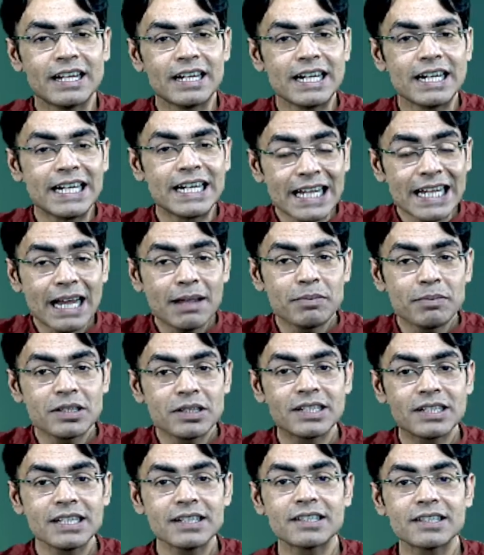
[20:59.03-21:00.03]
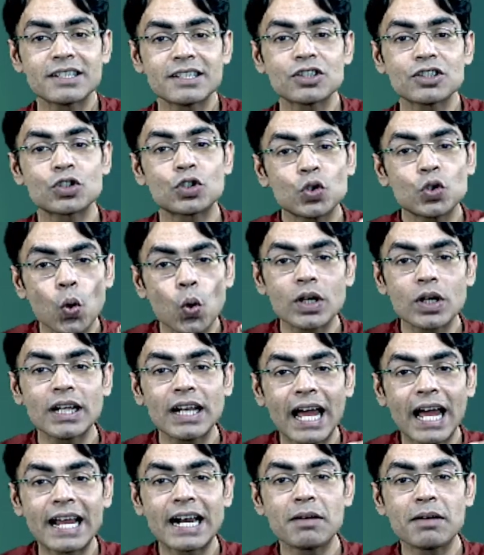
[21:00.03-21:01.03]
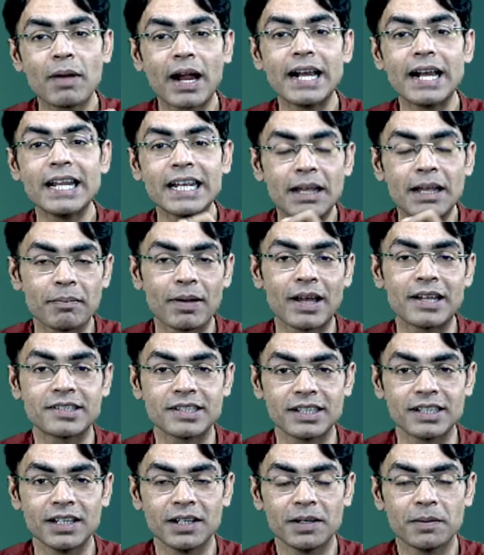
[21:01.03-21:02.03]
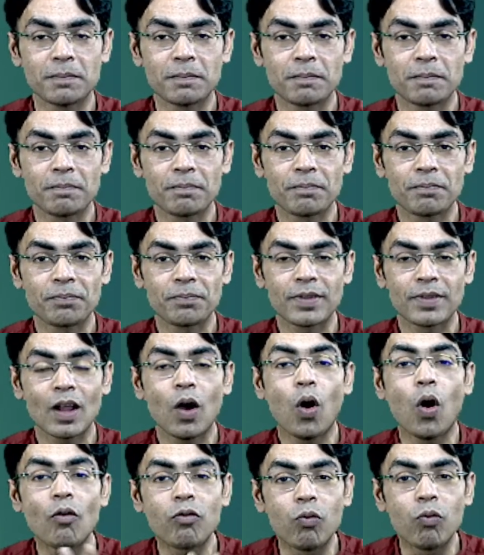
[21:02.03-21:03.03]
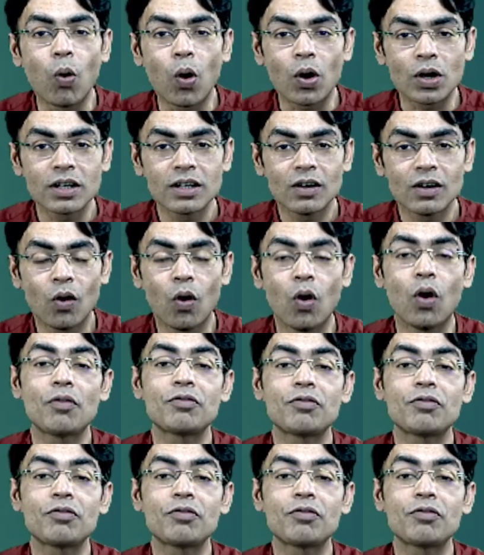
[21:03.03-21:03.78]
TIBC, this is total iron binding capacity of what? Of